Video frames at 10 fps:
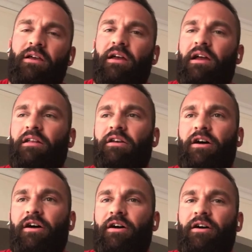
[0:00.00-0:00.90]
And
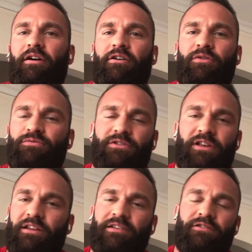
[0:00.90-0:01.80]
uh, Chris was
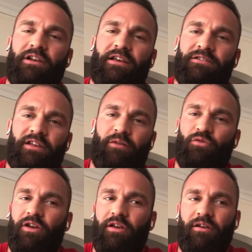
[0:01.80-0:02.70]
like, that's the last time
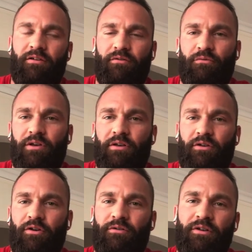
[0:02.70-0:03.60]
we, we, you
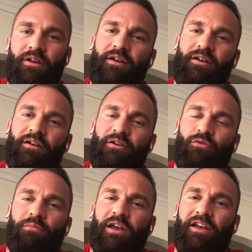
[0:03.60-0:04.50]
know,
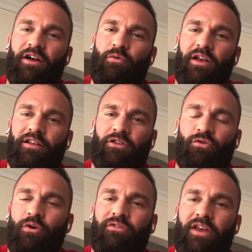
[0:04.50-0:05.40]
we make that weight at
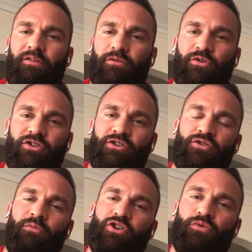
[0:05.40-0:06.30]
two oh seven, was just too
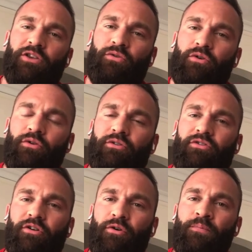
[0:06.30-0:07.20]
much weight to lose.
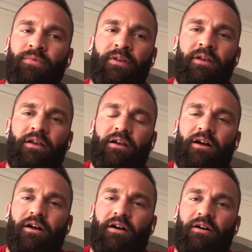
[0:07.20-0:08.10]
So,
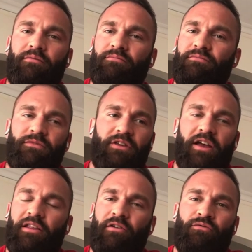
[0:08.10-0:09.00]
um,
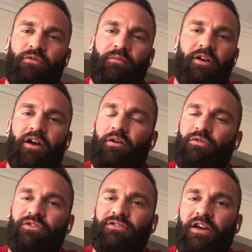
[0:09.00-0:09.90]
yeah, that, from there, it was
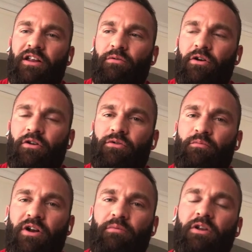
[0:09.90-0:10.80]
decided we're going to do
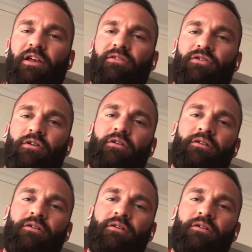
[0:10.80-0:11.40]
bodybuilding next year.